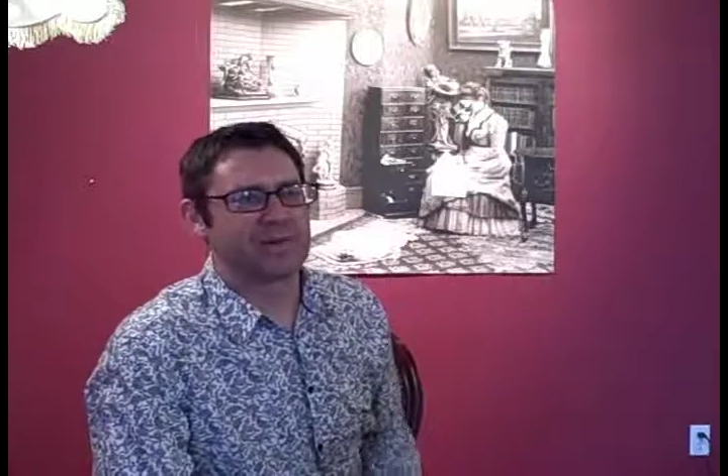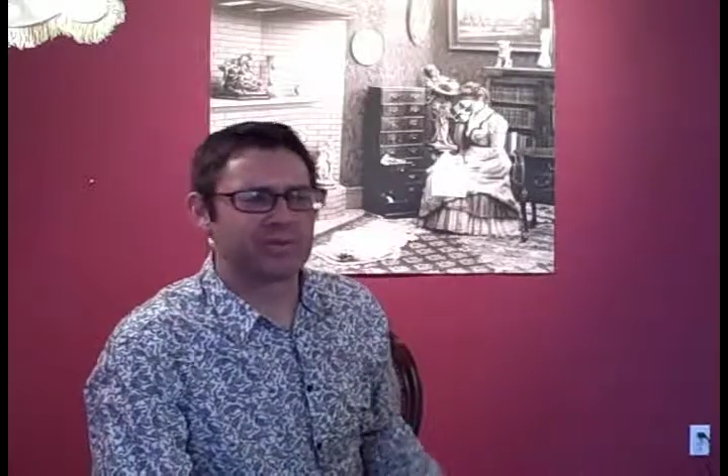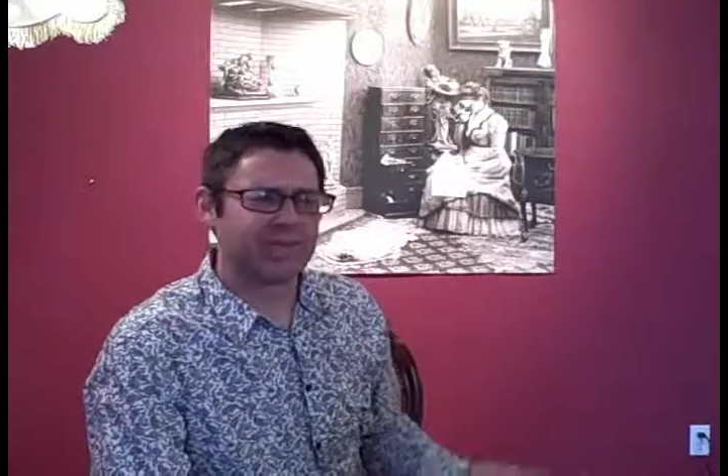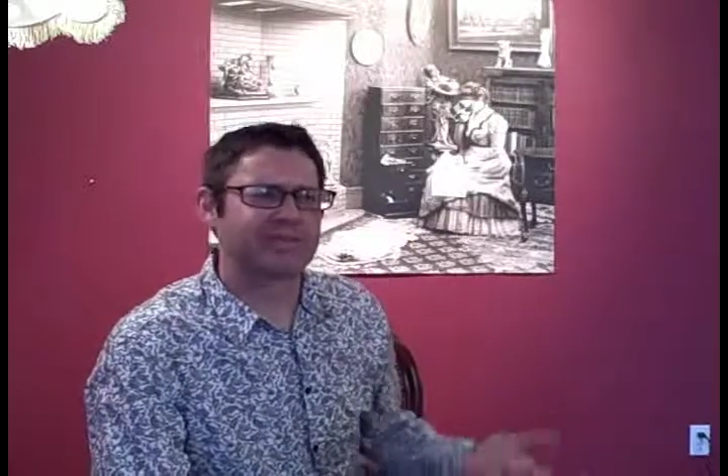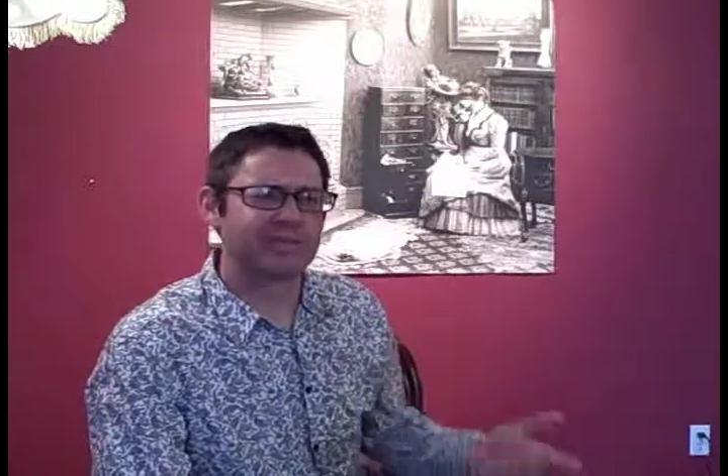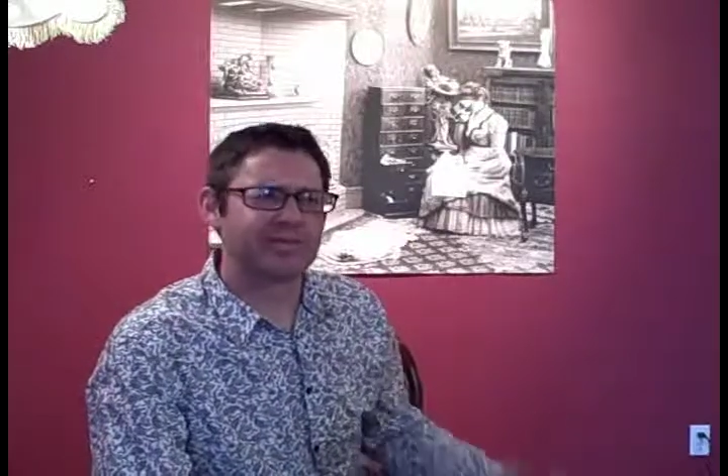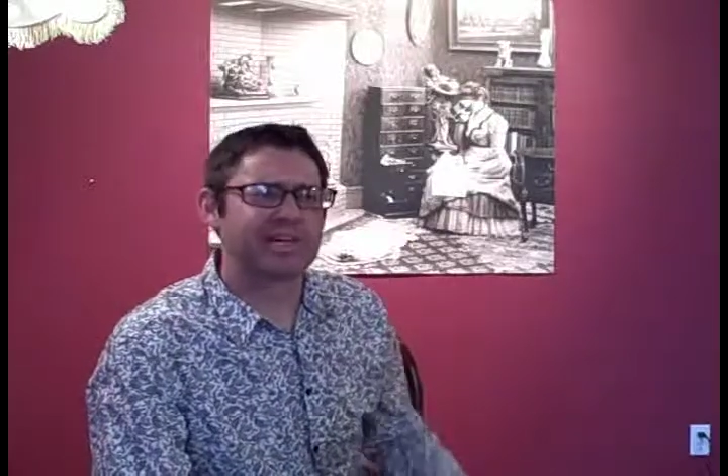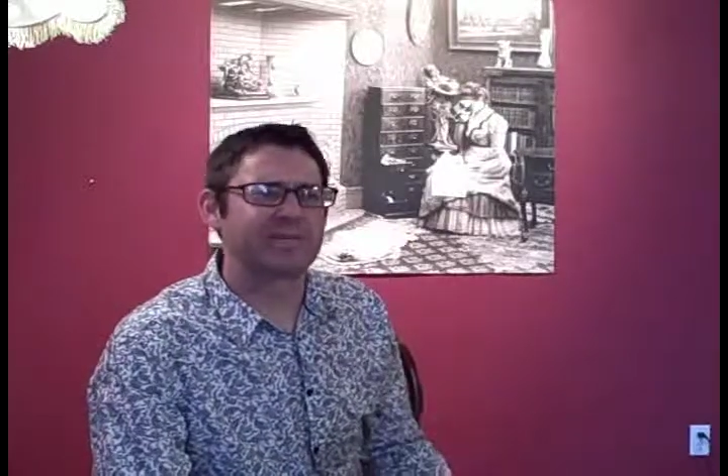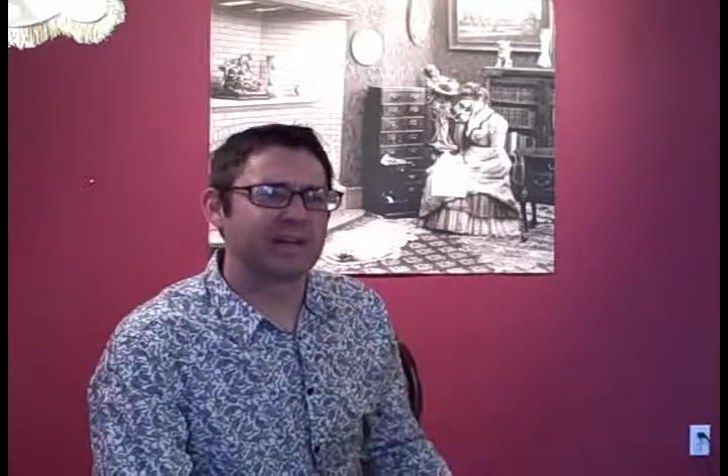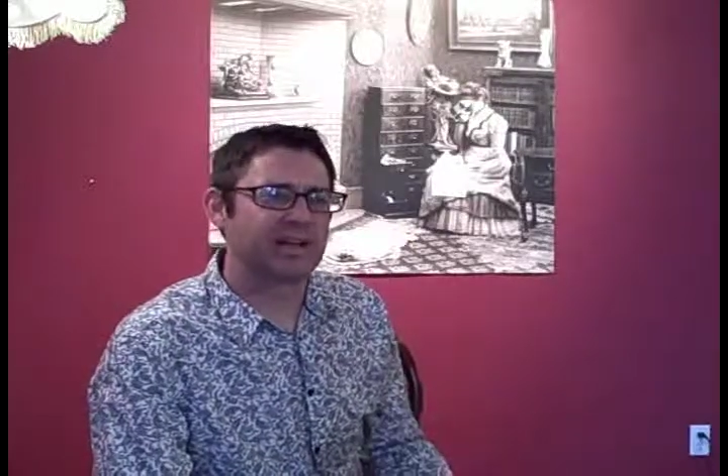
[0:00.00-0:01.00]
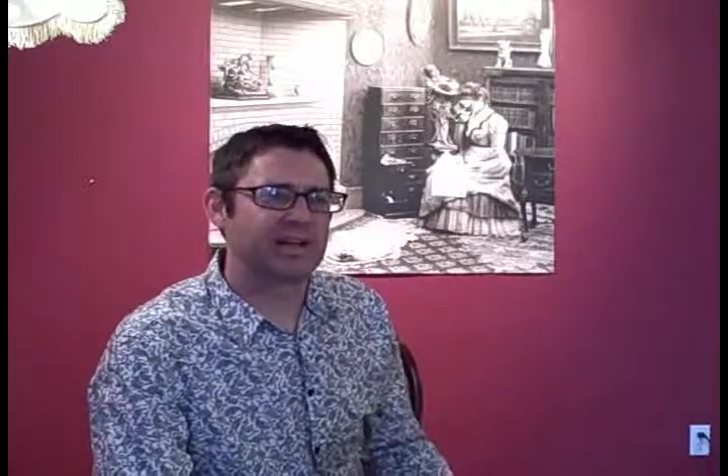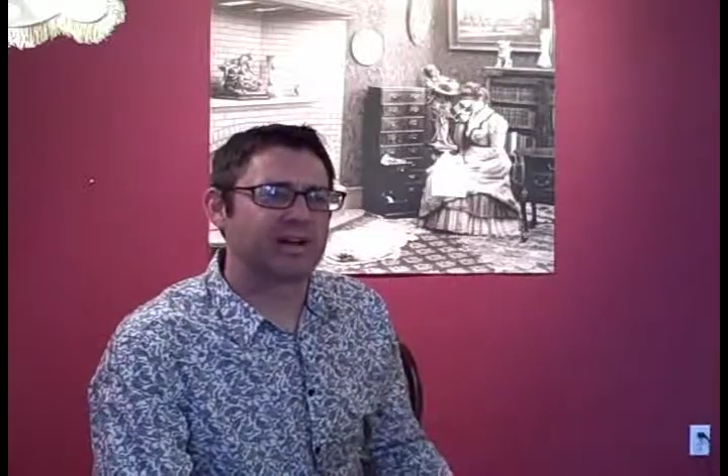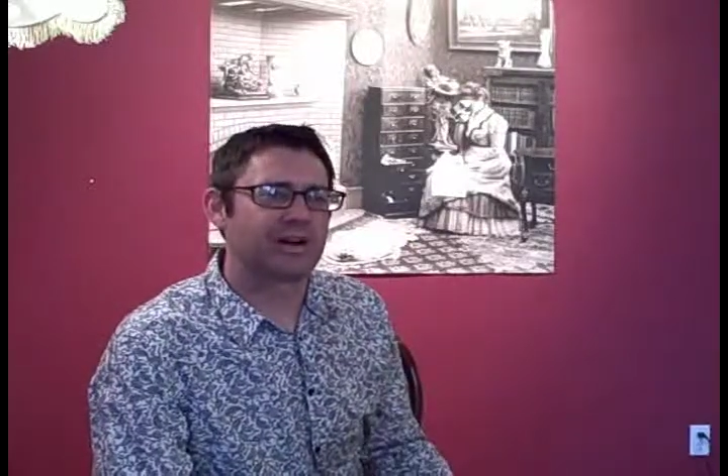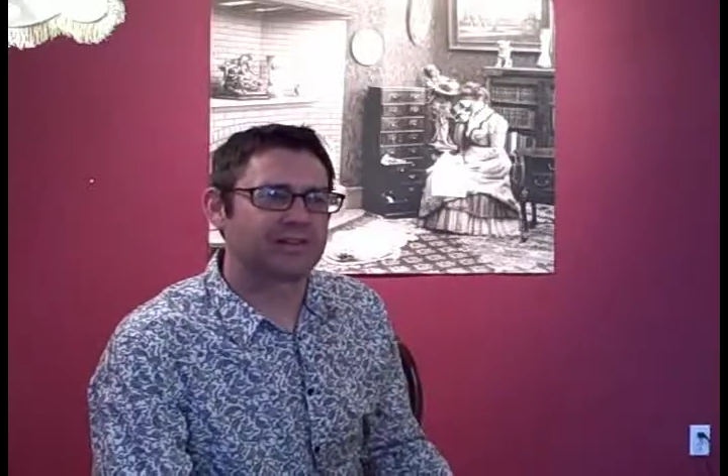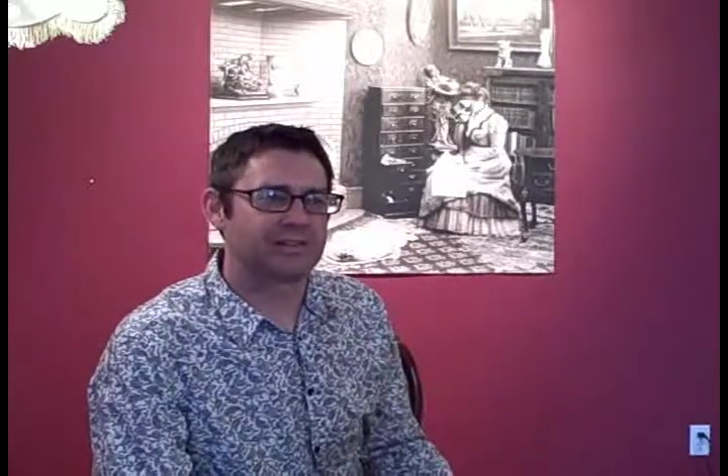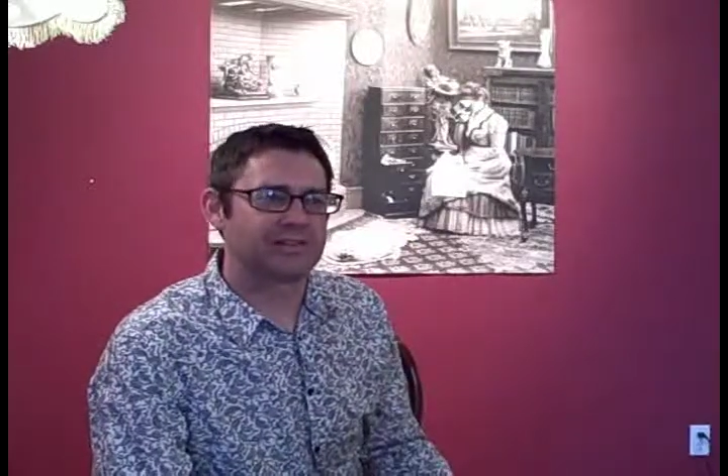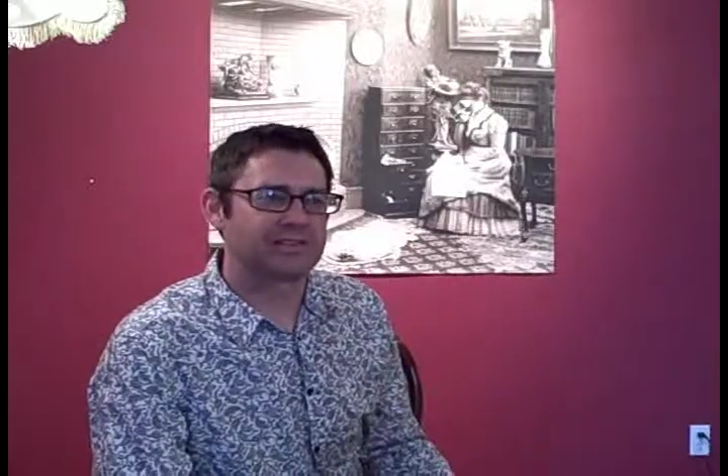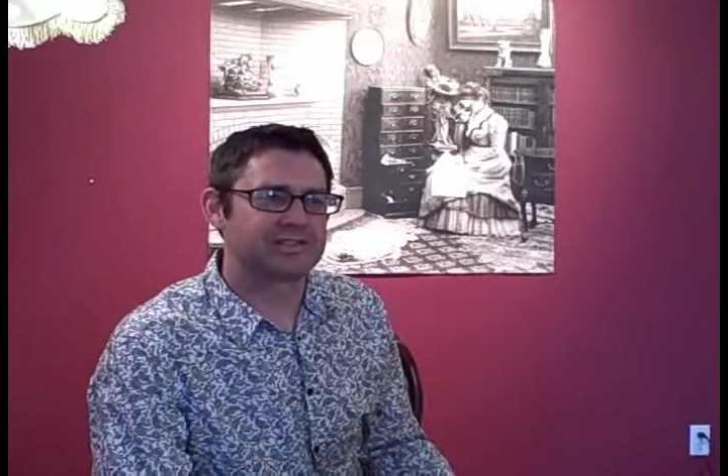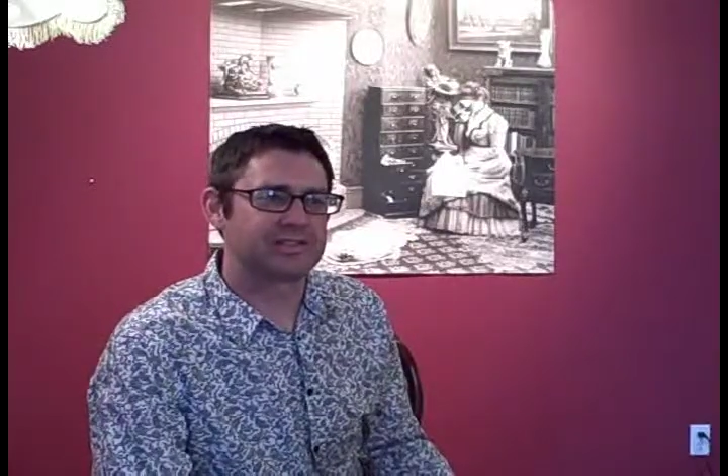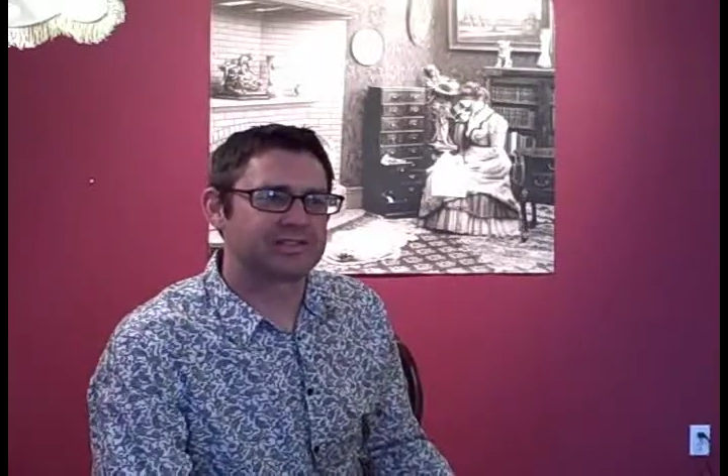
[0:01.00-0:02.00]
I believe it was at my eye
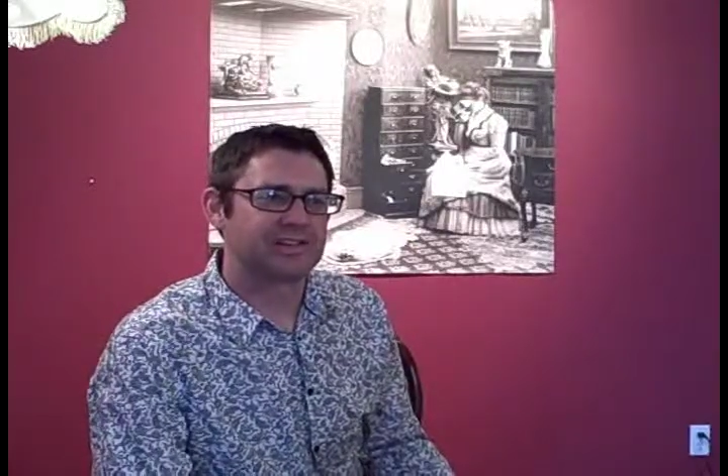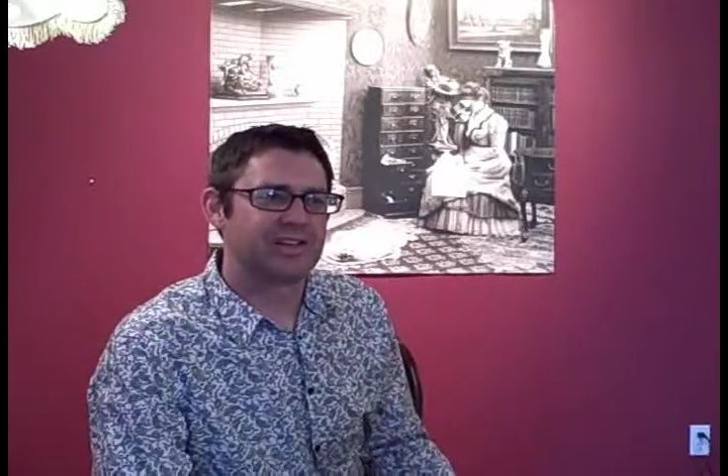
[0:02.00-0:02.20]
doctor's,